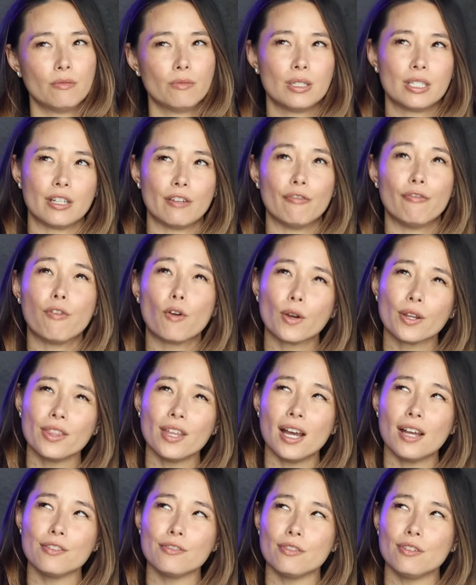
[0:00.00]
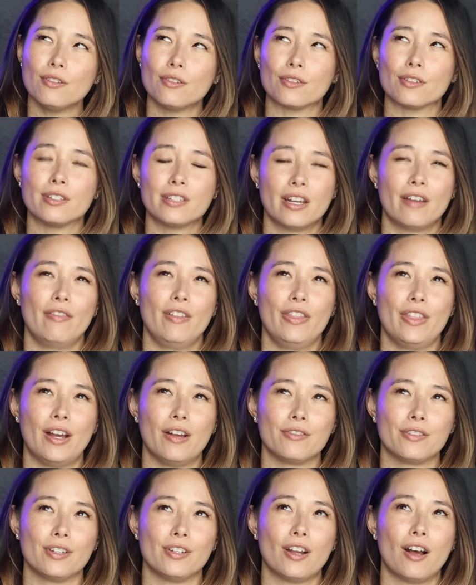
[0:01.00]
Was it $4,000 or
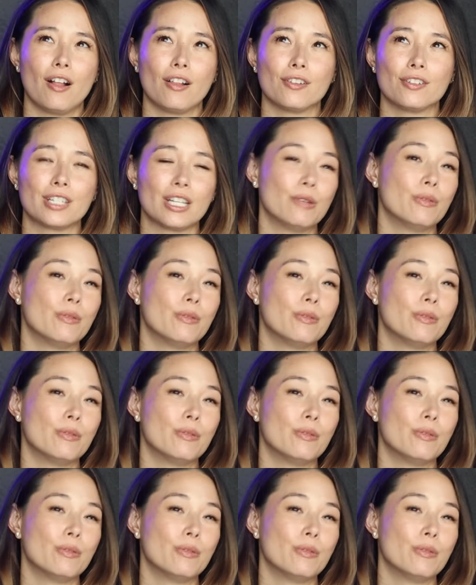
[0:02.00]
$7,000?